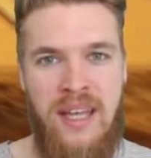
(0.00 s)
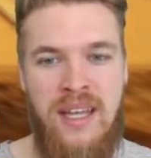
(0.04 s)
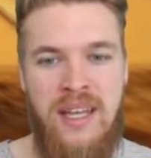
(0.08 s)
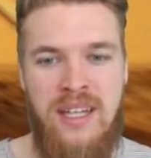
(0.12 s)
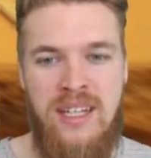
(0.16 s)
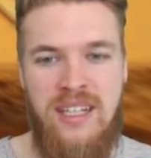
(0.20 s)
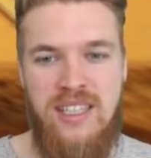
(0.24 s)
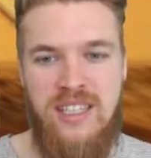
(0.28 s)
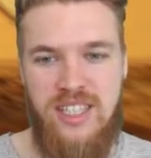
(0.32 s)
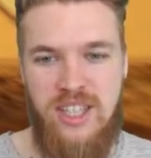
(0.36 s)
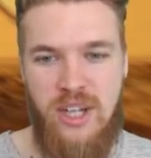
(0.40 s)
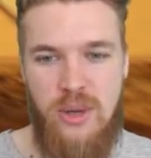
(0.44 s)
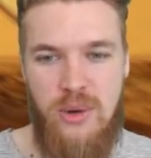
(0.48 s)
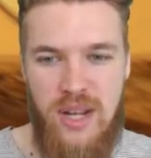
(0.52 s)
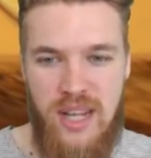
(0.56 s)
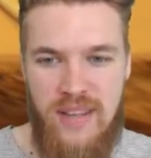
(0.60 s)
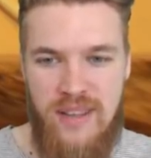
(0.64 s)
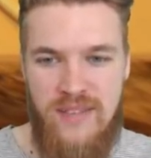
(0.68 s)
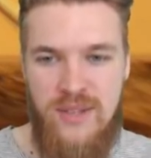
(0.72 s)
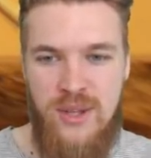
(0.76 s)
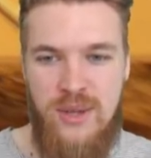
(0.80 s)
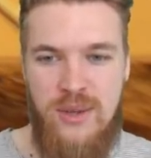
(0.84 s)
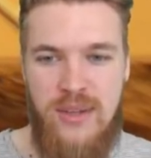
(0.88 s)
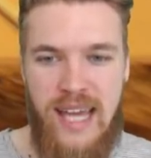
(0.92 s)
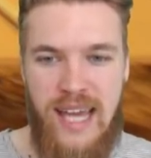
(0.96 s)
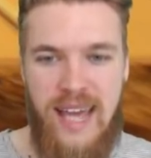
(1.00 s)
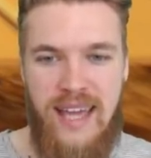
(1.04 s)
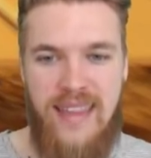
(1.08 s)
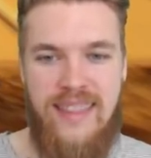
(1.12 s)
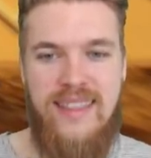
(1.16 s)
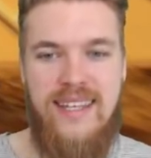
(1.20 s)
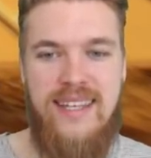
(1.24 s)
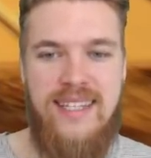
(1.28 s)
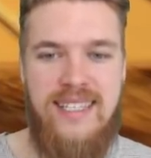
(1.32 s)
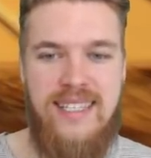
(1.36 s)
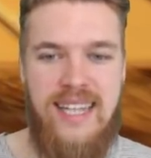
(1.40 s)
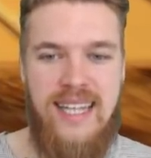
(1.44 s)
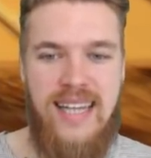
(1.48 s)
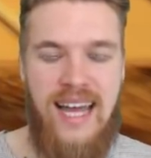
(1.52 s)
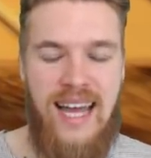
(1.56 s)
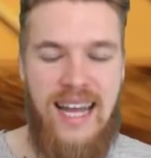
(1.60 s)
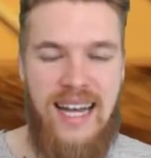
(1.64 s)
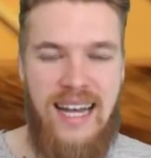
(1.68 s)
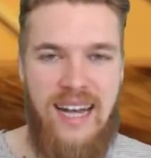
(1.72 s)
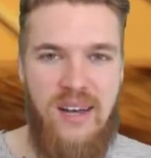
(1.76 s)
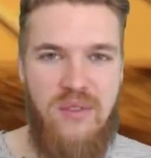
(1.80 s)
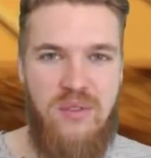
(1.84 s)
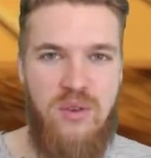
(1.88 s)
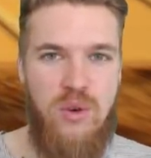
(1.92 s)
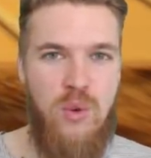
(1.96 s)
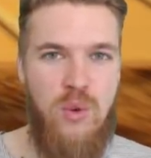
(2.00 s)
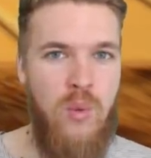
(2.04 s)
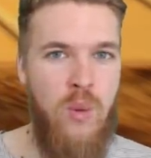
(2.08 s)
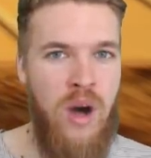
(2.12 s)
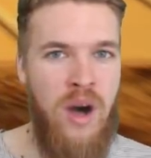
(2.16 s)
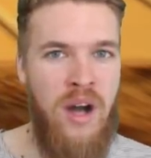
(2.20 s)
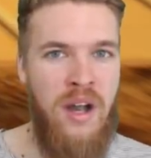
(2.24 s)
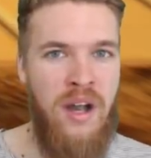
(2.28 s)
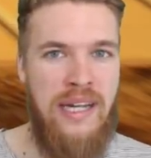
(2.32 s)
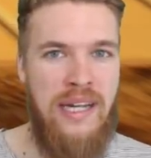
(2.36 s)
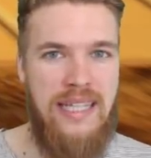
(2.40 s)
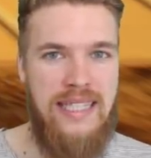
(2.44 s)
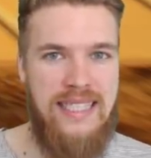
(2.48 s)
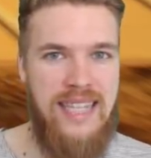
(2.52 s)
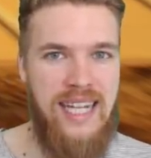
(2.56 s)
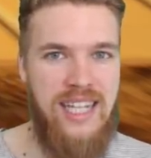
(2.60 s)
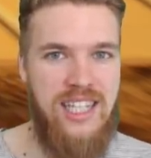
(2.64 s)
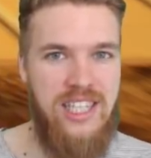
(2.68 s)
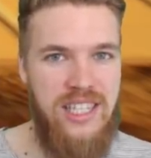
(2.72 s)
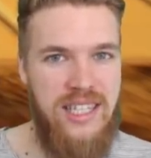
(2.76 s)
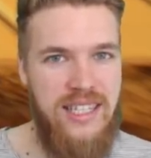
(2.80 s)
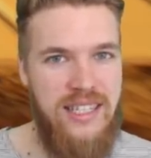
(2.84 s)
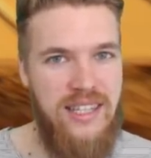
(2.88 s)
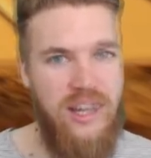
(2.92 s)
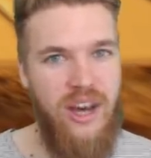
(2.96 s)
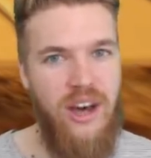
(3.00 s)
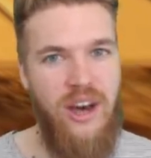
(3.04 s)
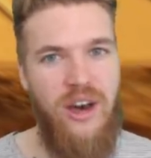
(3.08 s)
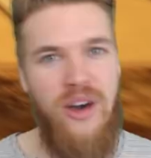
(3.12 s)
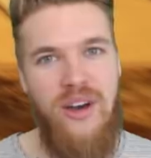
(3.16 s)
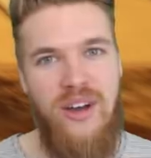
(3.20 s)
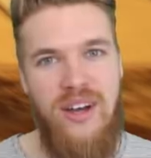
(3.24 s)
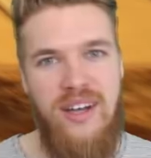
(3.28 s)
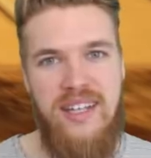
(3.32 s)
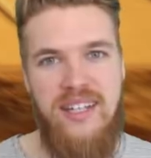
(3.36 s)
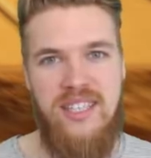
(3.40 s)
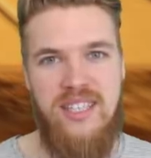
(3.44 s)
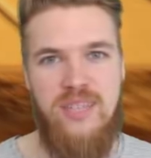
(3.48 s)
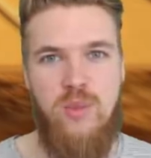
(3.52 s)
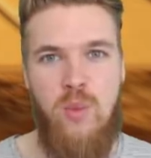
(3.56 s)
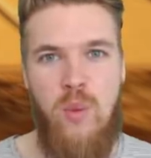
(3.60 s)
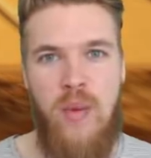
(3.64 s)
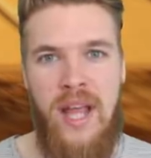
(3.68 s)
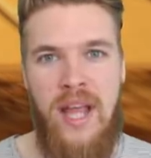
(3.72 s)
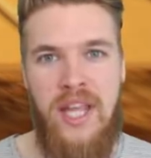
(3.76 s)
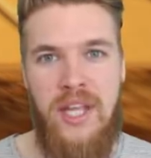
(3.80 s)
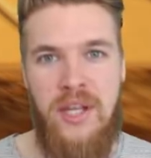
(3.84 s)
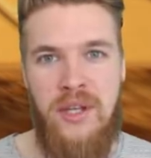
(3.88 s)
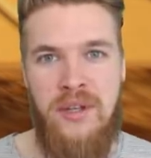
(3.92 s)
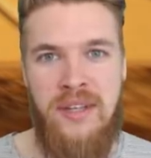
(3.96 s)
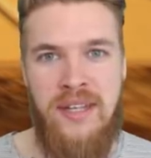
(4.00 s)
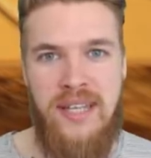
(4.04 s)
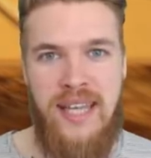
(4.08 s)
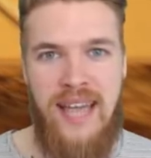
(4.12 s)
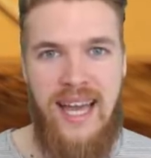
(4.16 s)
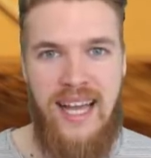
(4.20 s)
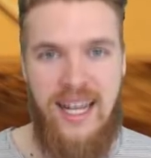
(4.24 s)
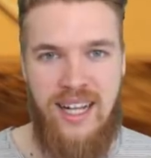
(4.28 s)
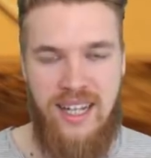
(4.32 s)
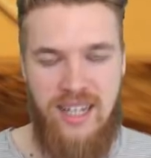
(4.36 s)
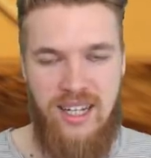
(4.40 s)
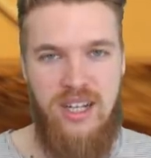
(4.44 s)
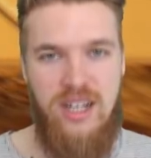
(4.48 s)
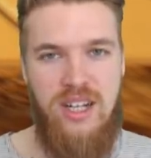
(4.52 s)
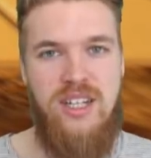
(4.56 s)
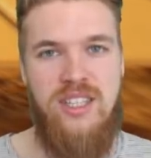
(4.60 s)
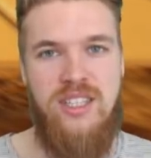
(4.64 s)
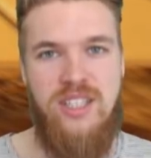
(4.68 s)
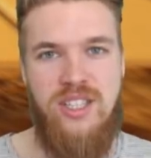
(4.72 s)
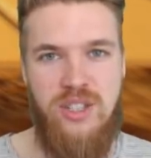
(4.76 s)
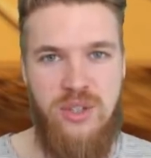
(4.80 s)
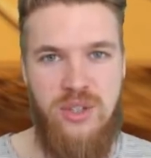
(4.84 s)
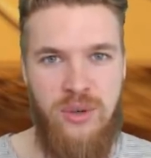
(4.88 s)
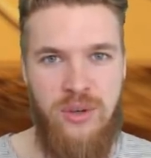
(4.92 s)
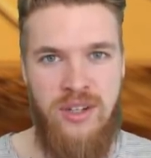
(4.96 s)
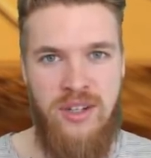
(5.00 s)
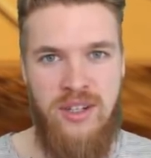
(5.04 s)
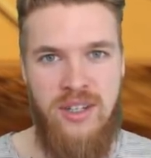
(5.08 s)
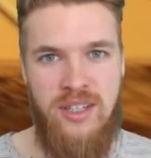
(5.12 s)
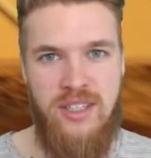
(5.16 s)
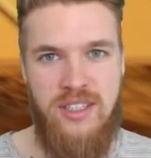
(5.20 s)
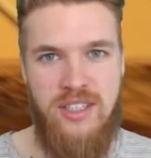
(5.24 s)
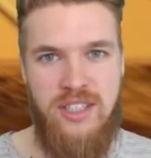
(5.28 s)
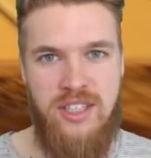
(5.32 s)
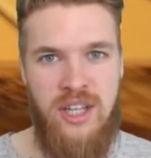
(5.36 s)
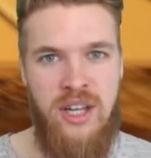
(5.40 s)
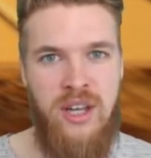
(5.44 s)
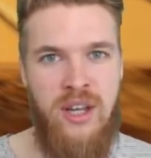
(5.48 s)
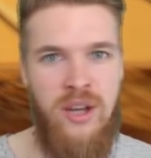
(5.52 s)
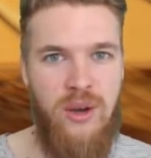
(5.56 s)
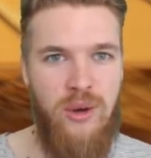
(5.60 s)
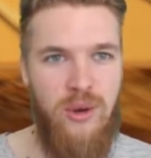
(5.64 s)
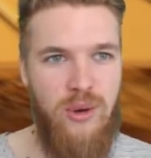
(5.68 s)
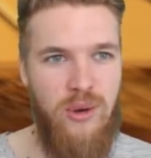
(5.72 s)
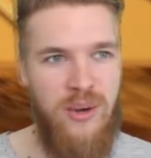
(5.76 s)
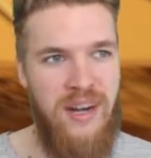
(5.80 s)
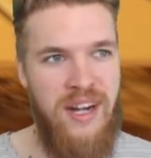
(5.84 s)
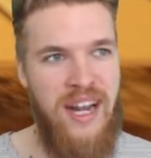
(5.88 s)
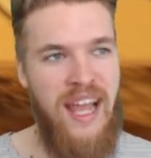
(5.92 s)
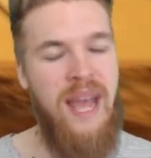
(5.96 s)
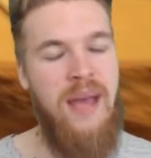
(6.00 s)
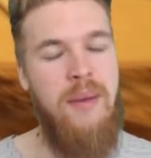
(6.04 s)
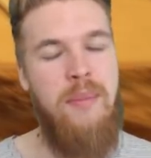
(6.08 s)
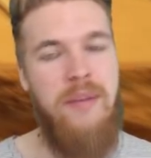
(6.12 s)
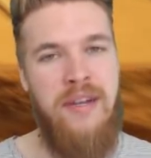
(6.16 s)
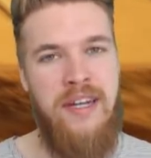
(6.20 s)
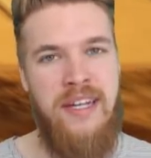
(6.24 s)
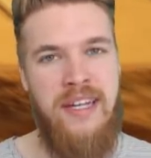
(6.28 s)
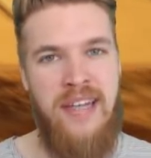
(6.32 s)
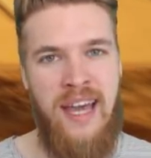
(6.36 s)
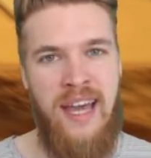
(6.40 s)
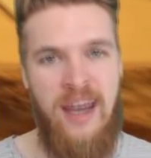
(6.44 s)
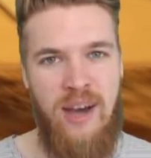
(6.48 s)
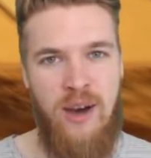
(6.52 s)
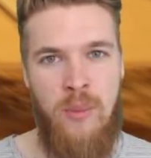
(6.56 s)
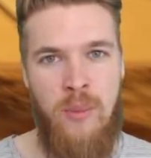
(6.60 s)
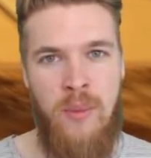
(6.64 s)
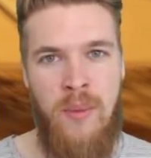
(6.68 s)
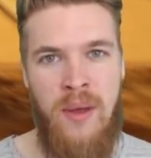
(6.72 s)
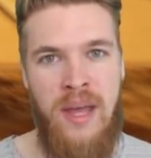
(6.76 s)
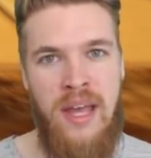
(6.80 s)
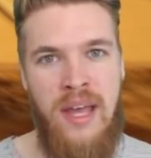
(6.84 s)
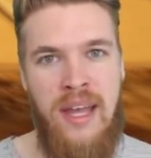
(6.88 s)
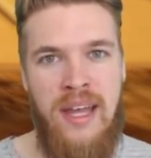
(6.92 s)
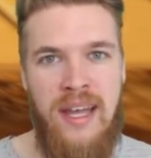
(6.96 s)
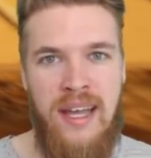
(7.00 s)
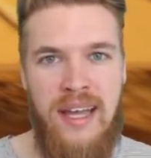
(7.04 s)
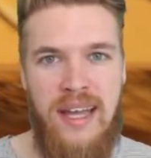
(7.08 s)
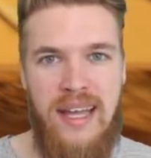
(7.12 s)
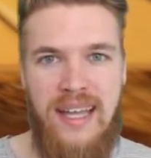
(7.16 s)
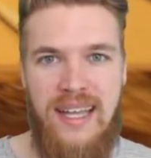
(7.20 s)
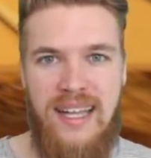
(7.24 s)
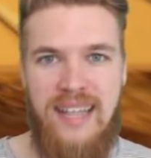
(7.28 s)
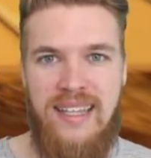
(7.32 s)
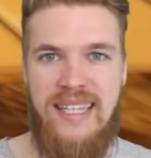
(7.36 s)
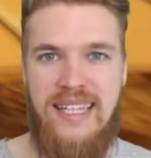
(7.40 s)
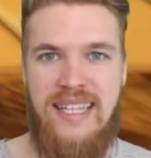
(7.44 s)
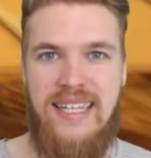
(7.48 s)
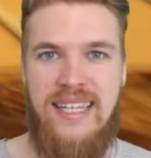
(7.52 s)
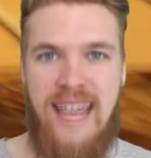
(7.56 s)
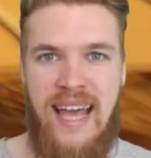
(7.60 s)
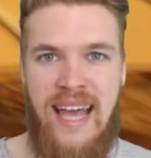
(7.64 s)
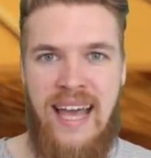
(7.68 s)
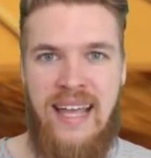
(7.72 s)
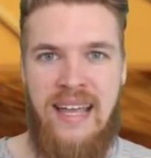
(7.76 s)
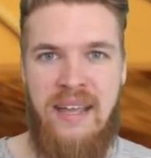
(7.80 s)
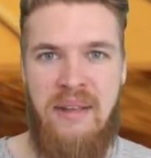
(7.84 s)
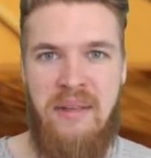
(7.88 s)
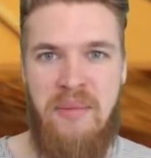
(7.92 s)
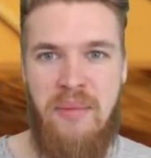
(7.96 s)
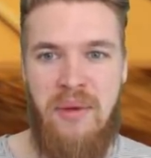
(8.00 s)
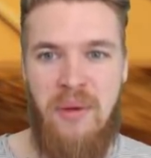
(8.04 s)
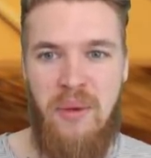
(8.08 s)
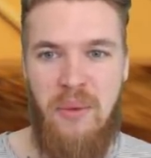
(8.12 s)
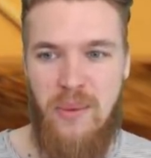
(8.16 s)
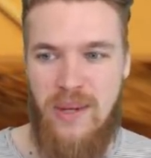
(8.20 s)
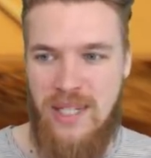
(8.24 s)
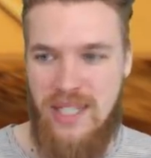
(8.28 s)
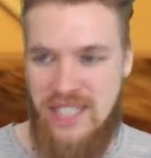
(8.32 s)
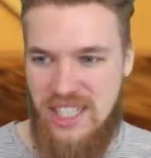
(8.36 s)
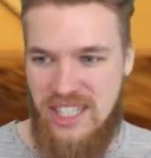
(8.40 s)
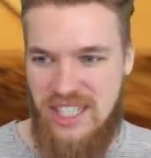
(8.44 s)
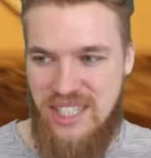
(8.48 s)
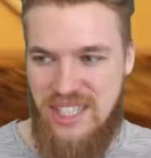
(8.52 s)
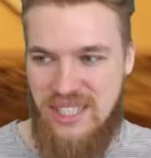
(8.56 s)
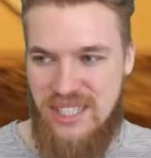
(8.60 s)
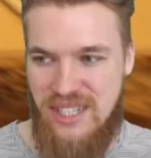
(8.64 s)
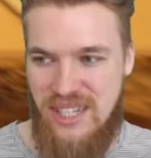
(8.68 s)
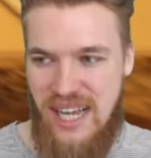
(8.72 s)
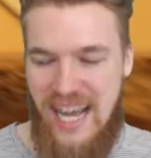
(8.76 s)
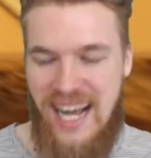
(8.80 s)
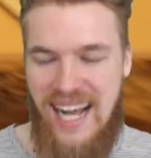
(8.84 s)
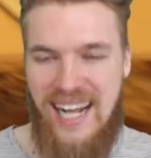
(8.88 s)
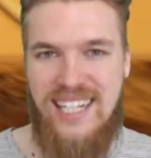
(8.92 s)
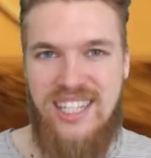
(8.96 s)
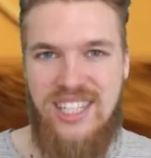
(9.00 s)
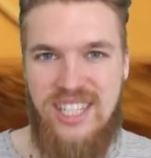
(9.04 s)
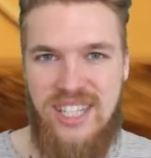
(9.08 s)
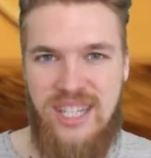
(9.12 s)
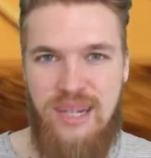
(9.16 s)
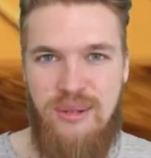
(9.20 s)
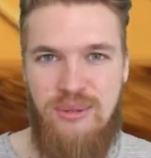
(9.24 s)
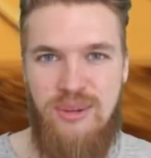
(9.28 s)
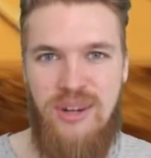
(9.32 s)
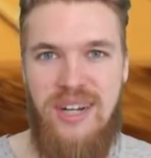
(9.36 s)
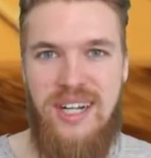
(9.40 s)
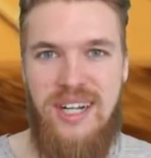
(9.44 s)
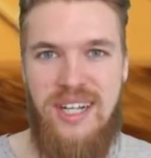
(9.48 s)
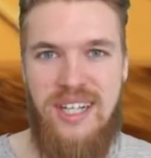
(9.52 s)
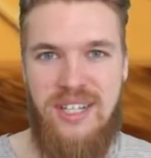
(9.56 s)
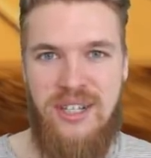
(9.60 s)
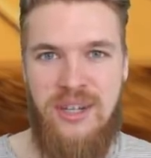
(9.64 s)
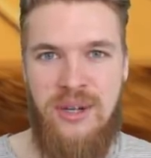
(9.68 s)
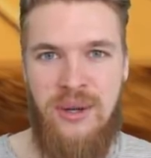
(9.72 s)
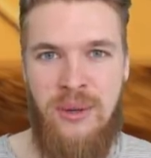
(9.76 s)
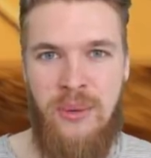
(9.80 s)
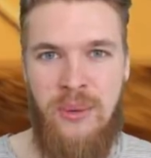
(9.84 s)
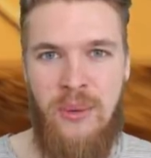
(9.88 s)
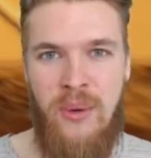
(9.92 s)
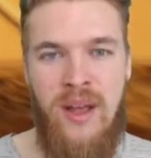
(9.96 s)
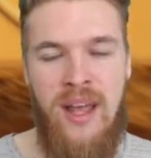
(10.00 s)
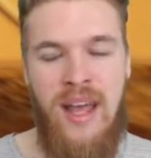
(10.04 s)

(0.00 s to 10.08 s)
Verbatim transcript: So if you get this at level one, it's actually the earliest way you can get glass gauntlets or an ebony helmet in the game, which is actually really cool.